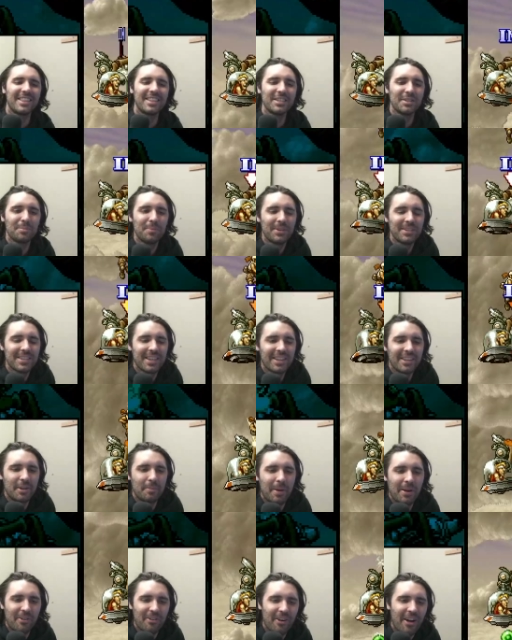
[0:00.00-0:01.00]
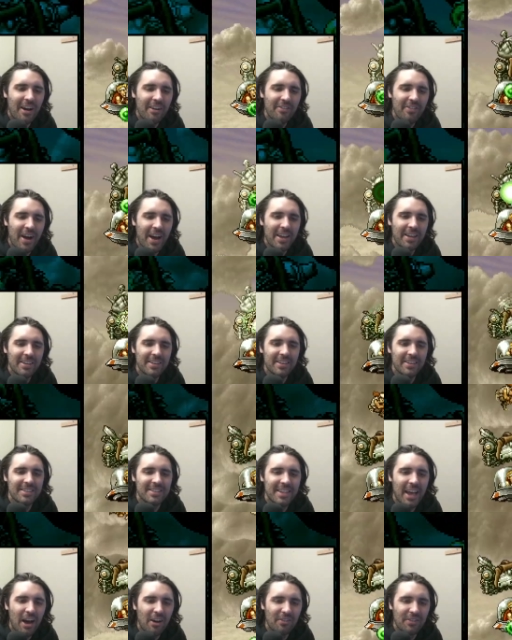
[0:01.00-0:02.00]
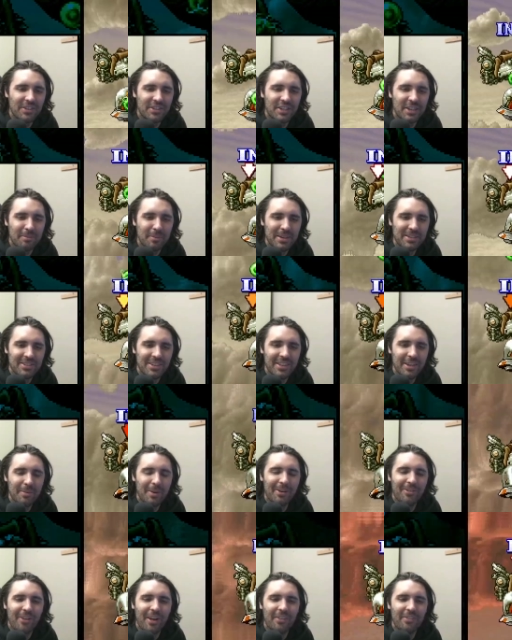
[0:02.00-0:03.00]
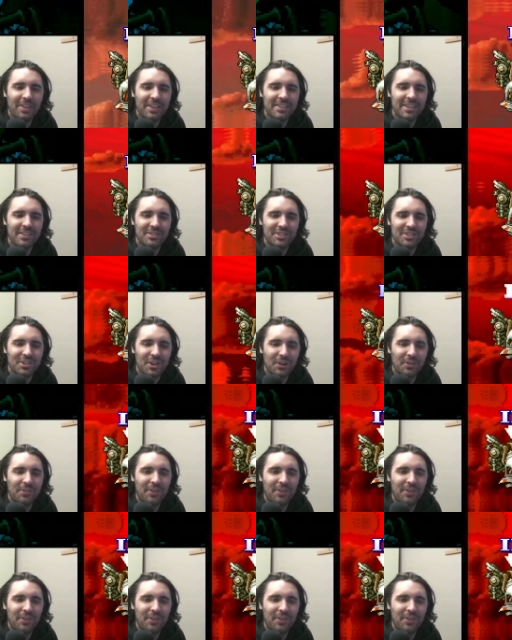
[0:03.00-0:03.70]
this was a little bit rough. I salvaged it, but it's a little bit rough because I was so